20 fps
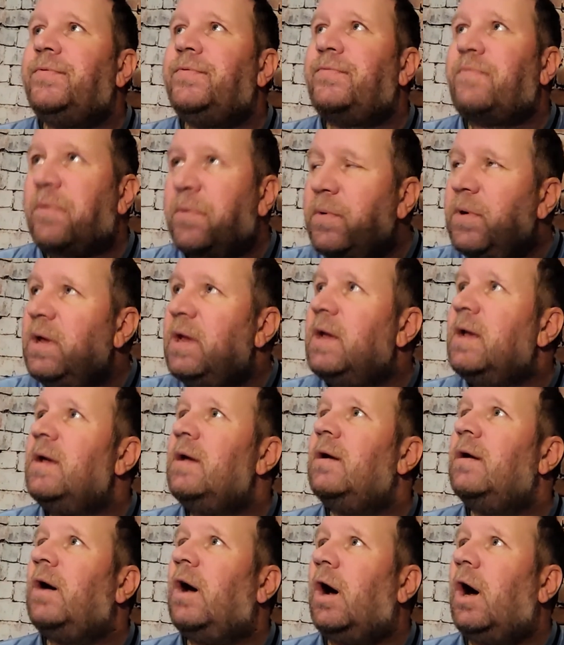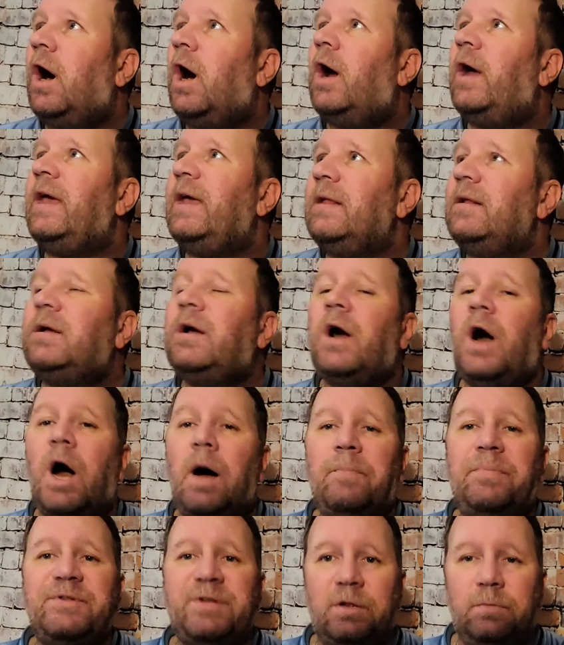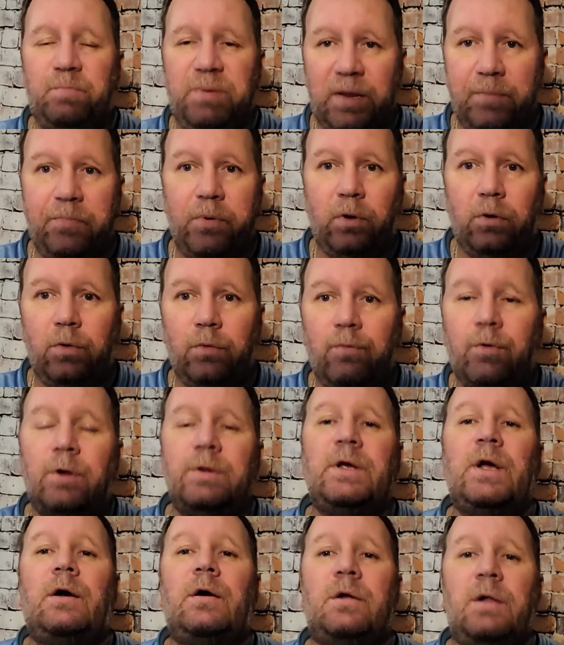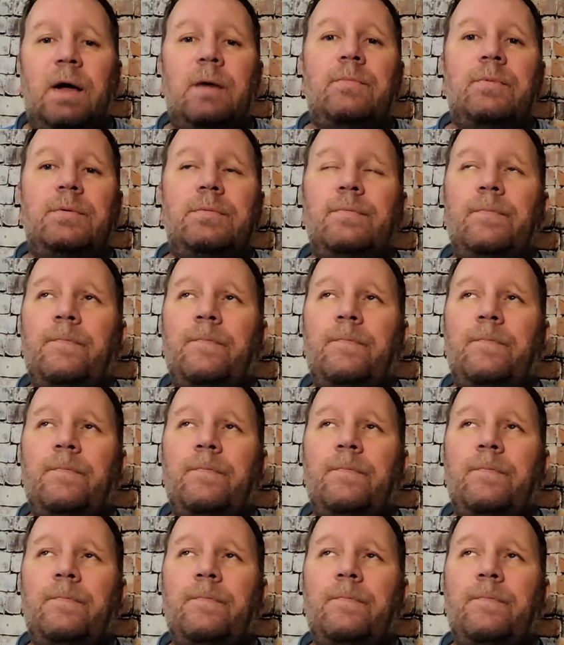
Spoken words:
three incompetent people running our club.